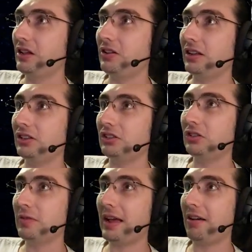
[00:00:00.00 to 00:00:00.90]
You can
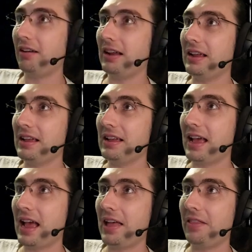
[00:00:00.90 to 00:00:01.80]
zoom out
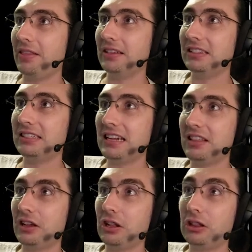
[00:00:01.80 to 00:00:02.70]
and see
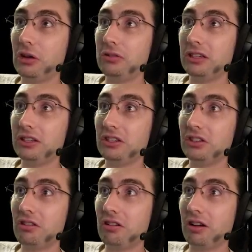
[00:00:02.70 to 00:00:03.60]
the closest
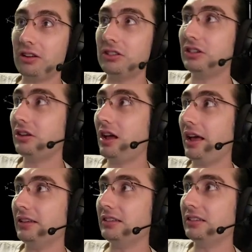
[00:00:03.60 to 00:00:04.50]
stars to
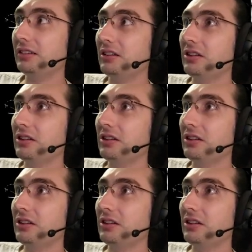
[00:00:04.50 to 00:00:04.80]
us.